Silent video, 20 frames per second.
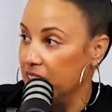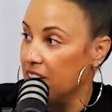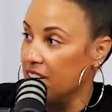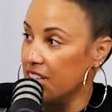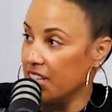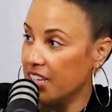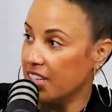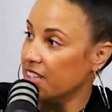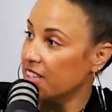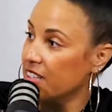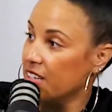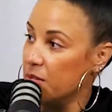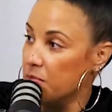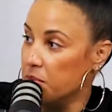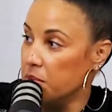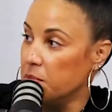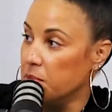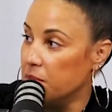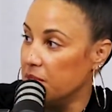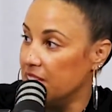got like a
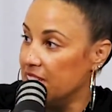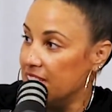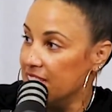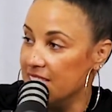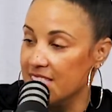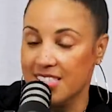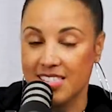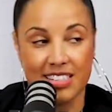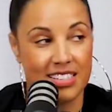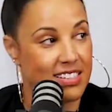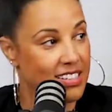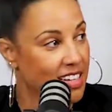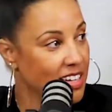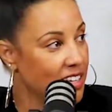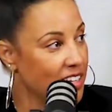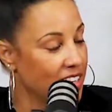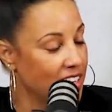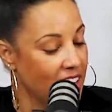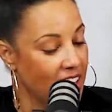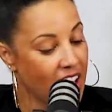couple minutes.
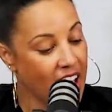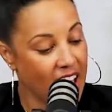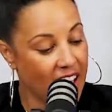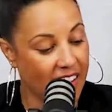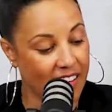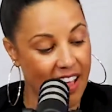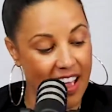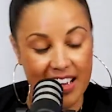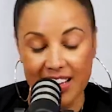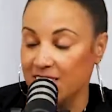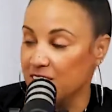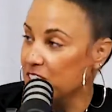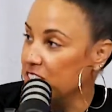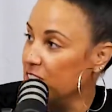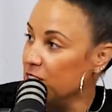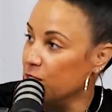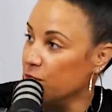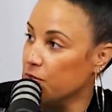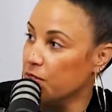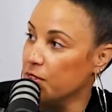I could
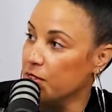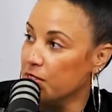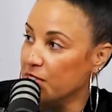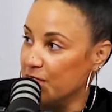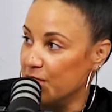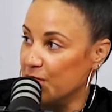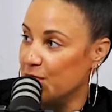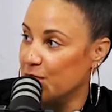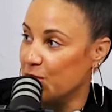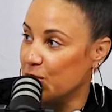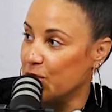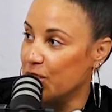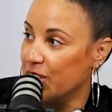share a feel good story.